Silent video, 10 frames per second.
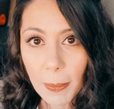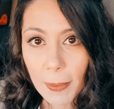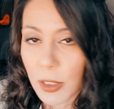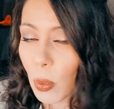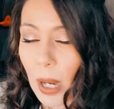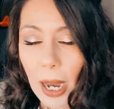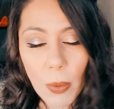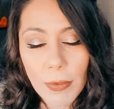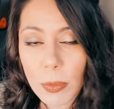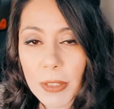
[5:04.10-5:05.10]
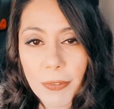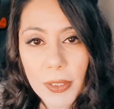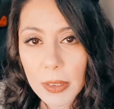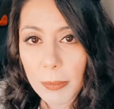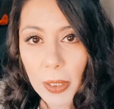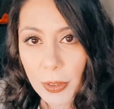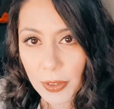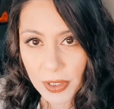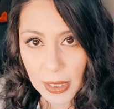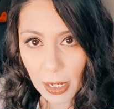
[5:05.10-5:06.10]
So however we feel about
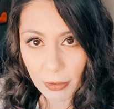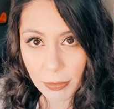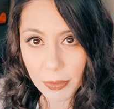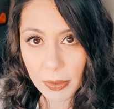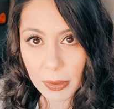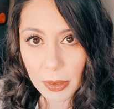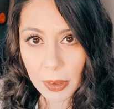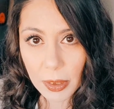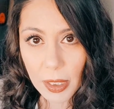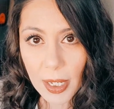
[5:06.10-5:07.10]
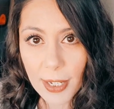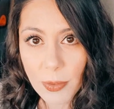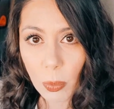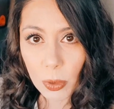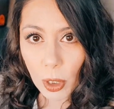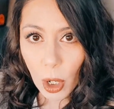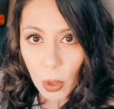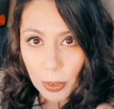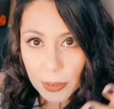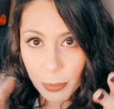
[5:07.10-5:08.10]
ourselves is what we're
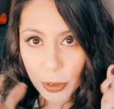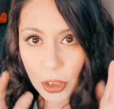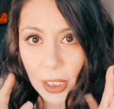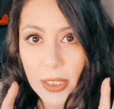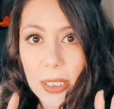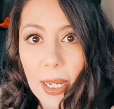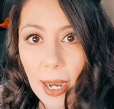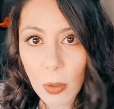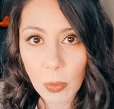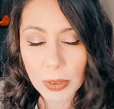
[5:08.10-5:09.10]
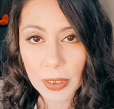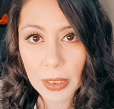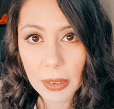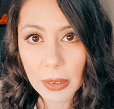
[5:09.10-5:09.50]
always projecting outwardly.